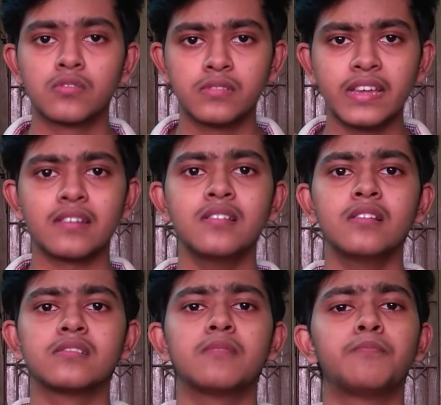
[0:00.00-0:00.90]

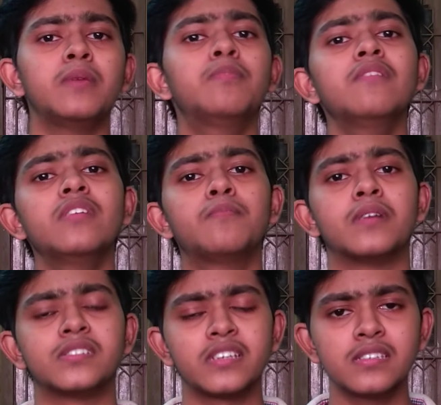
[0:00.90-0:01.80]
then the people will
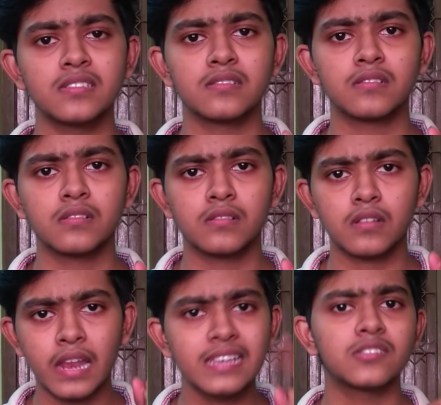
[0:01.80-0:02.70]
purchase
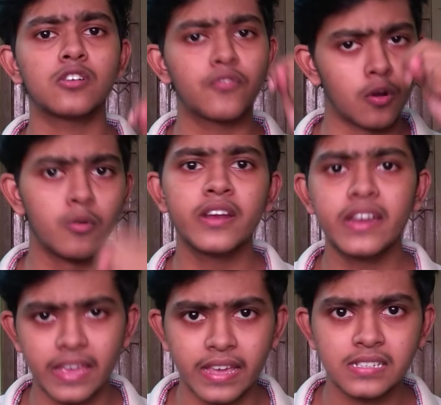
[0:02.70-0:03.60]
less of
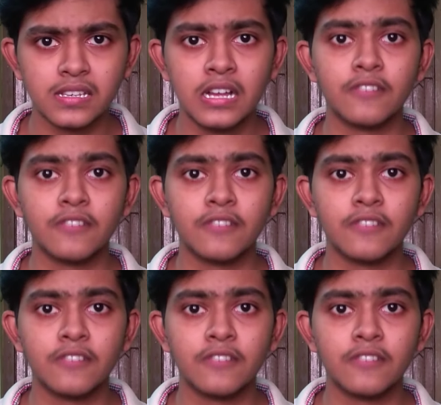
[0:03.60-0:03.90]
commodity X,